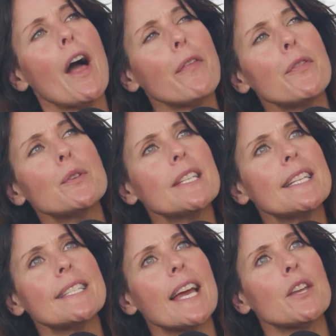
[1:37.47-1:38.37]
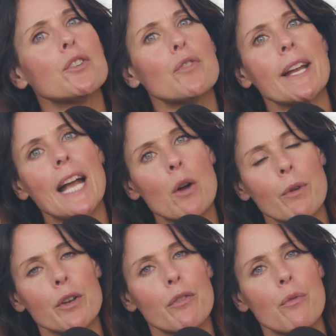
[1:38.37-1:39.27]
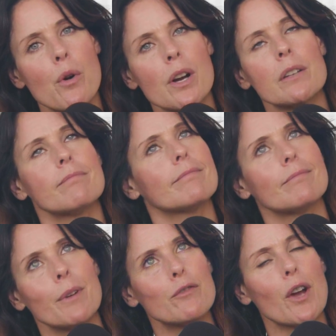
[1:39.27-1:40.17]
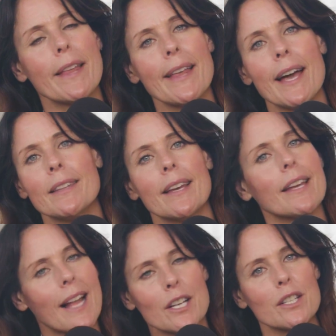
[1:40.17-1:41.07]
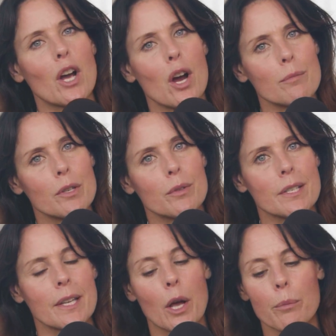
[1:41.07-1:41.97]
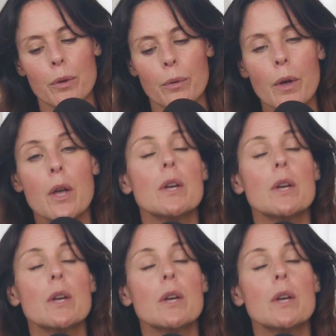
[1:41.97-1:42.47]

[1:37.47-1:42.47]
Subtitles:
a health enthusiast and you're trying to outrun your fork, we've tried that. Like, it actually harms you, doesn't help you.